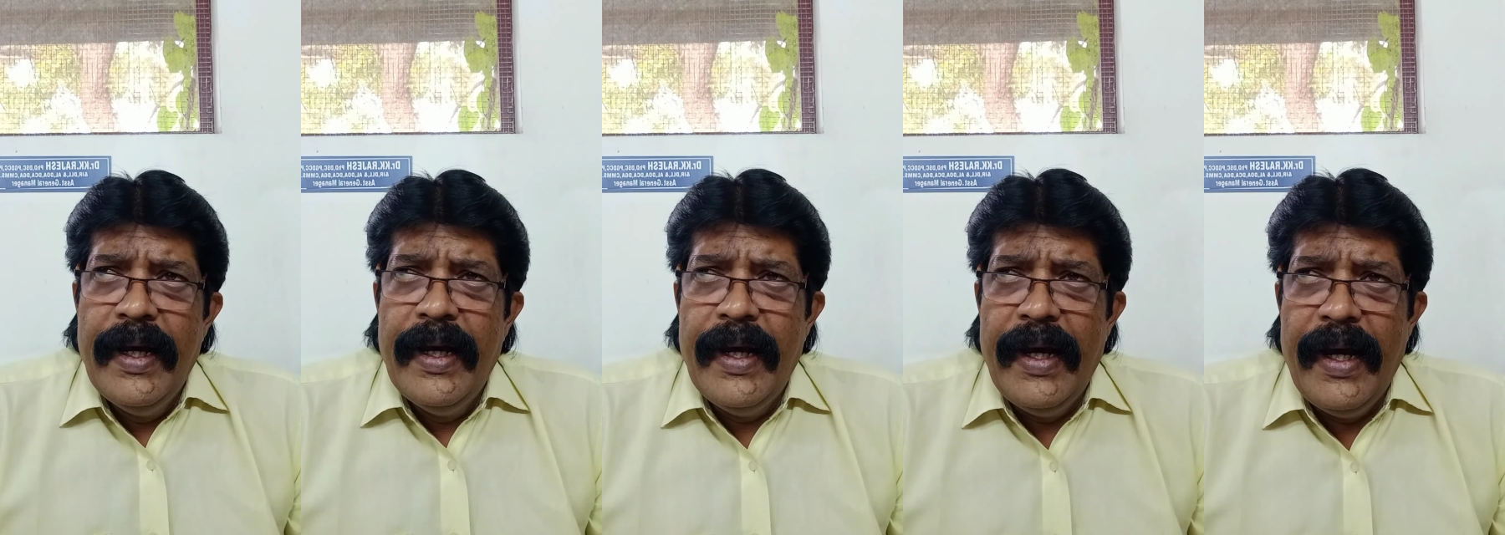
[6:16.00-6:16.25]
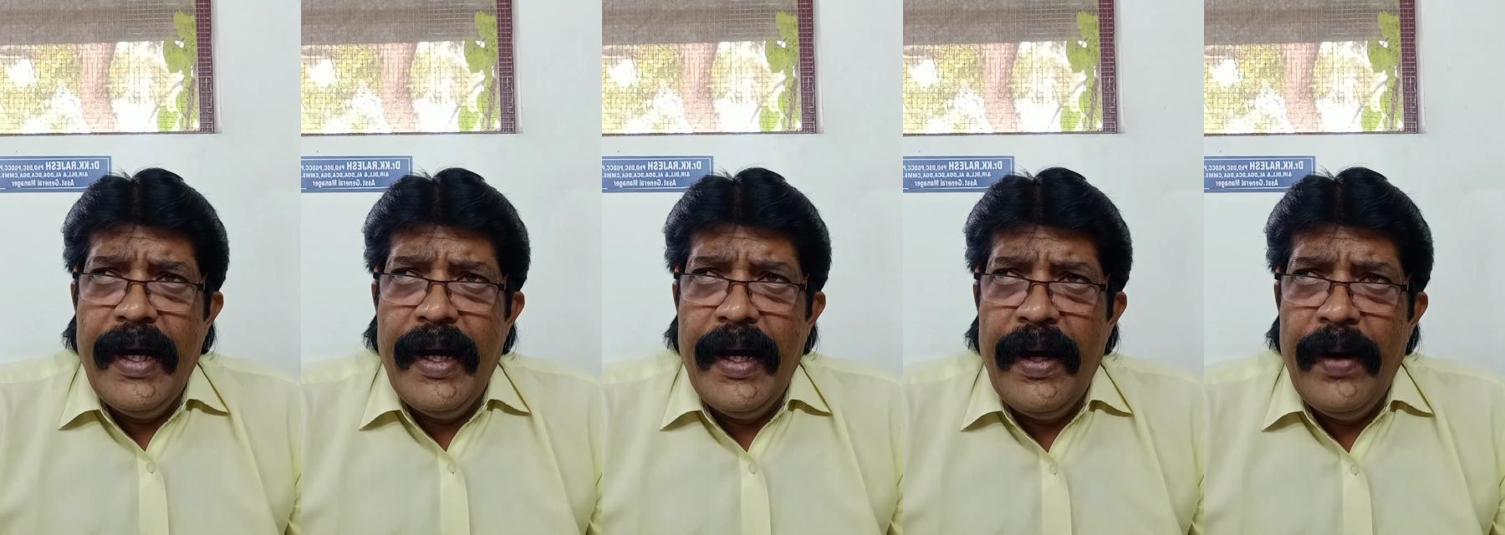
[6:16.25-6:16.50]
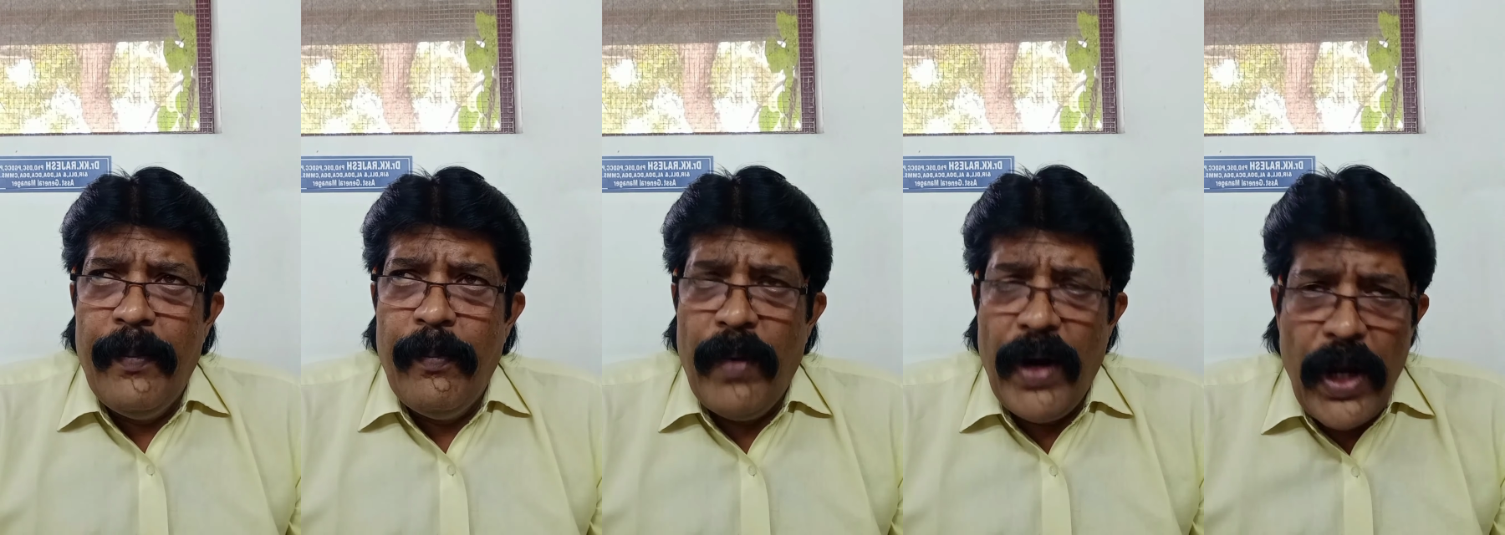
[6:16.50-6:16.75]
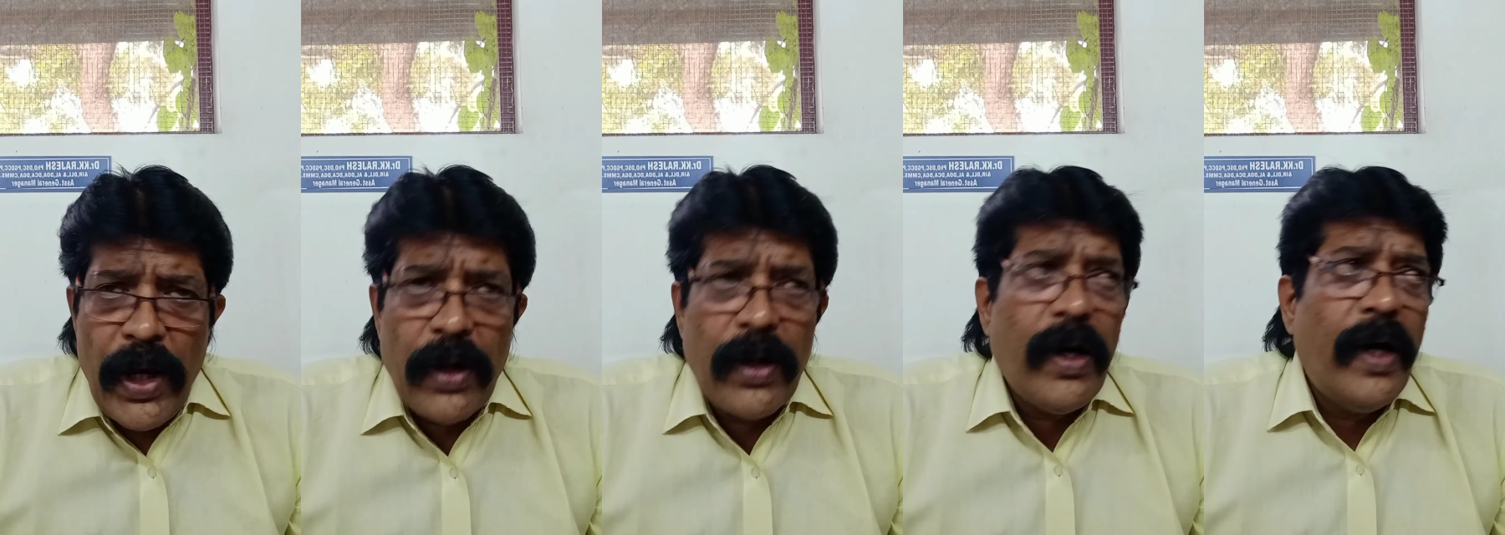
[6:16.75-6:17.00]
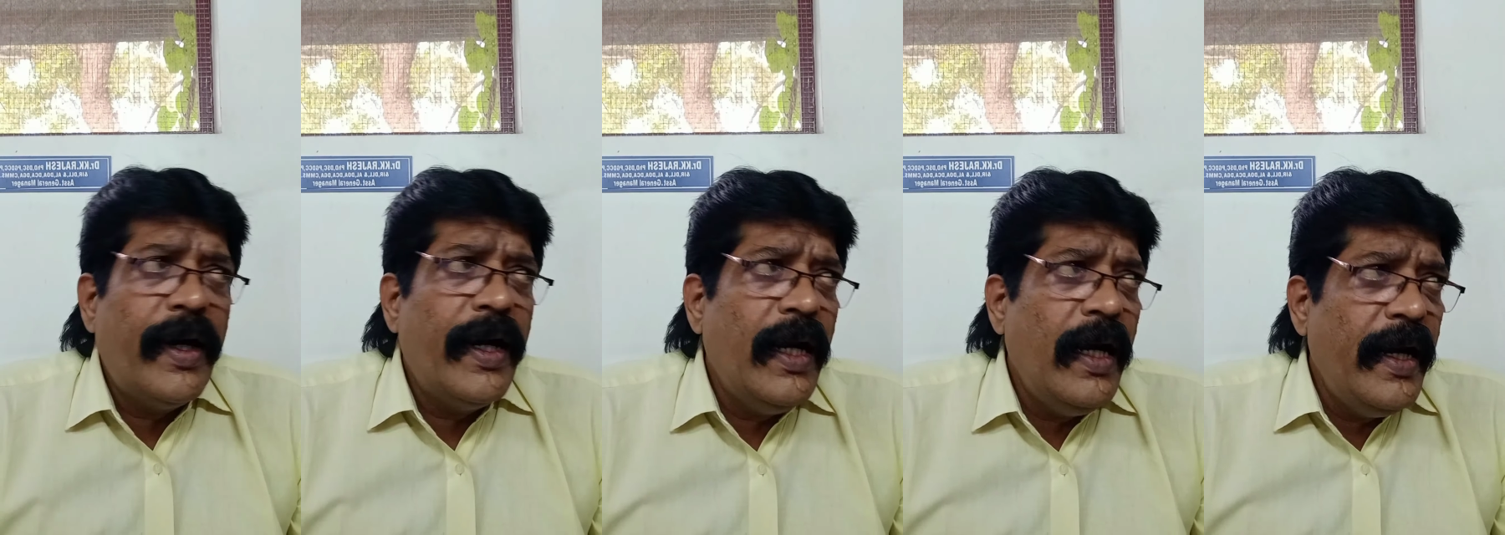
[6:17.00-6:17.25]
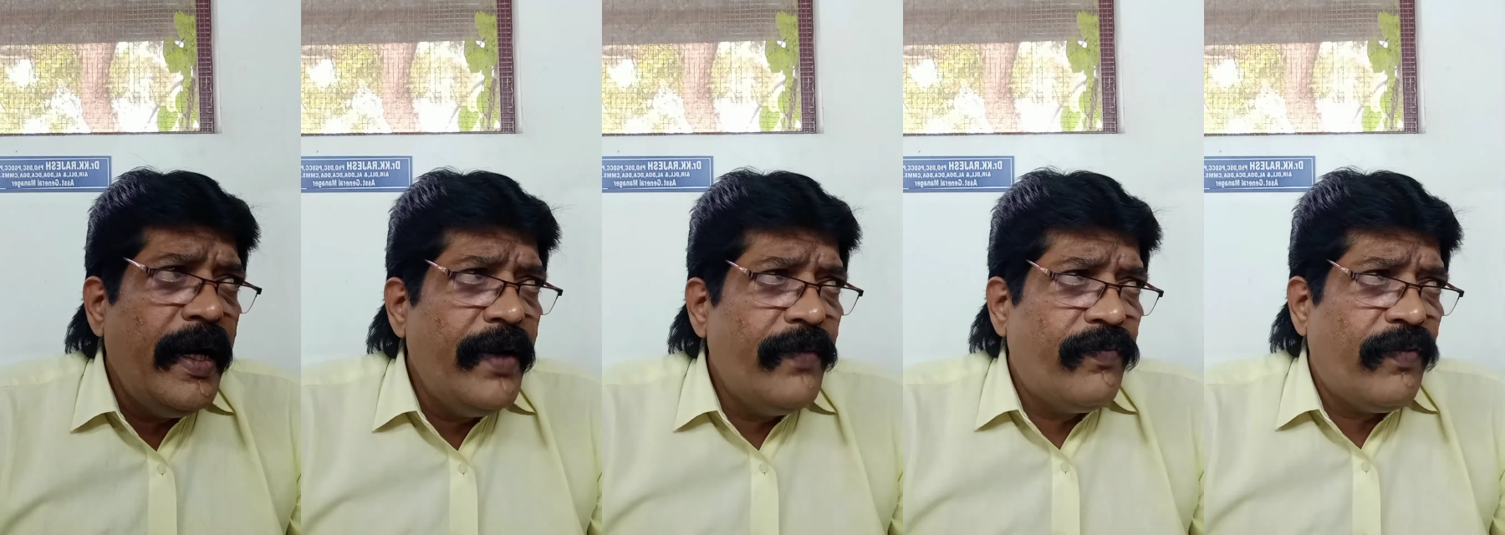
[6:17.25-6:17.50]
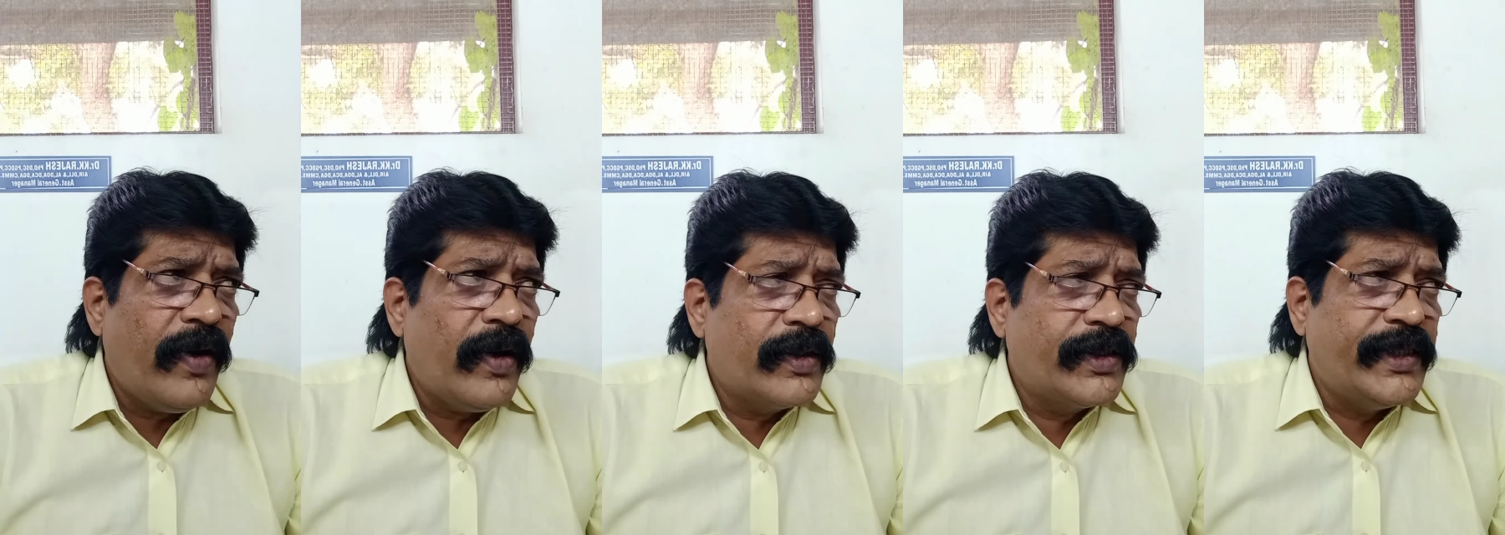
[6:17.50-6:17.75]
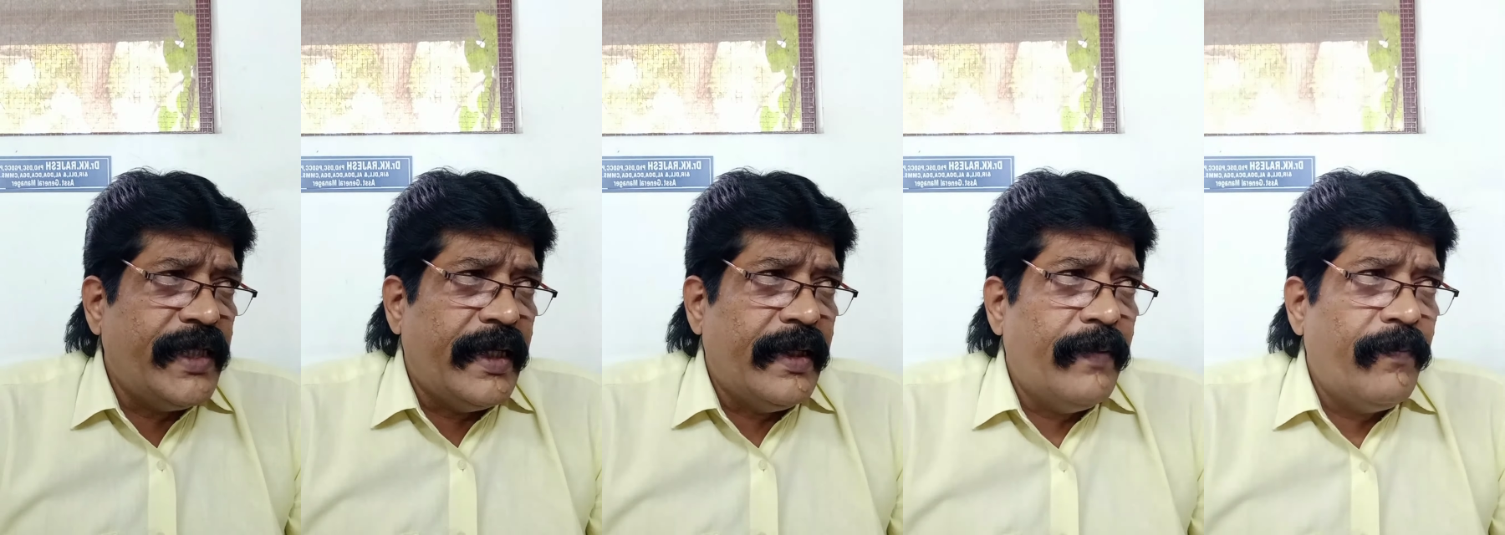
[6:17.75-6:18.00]
myocardial
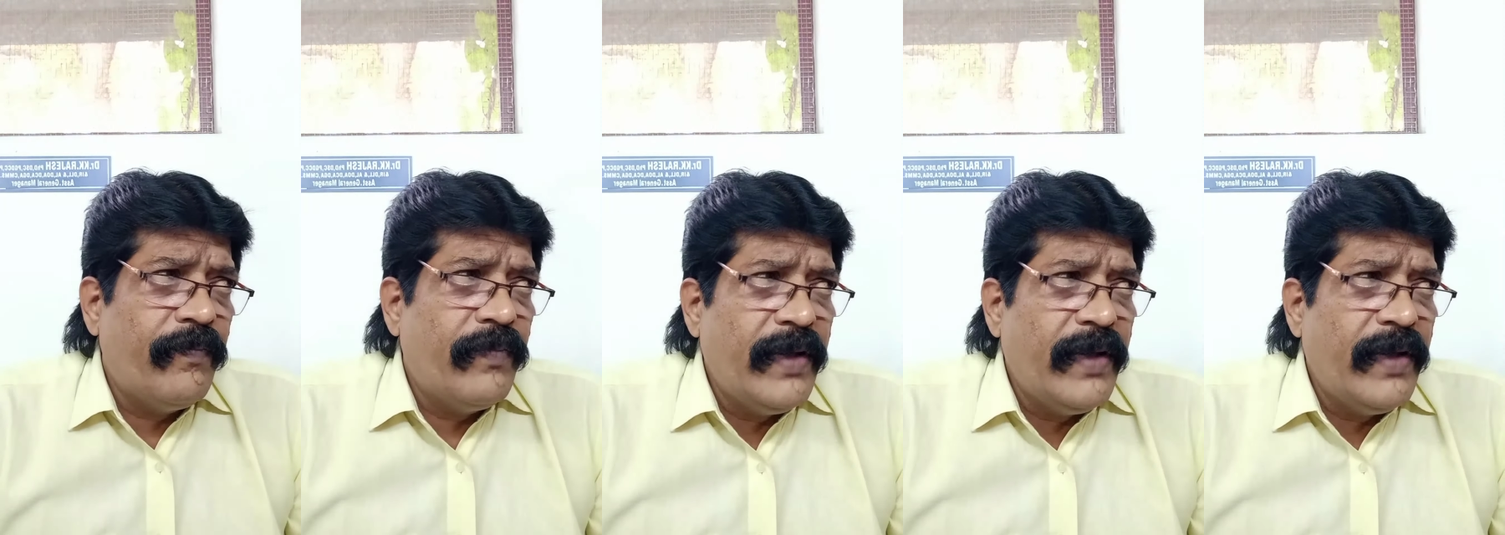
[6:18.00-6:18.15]
infarction,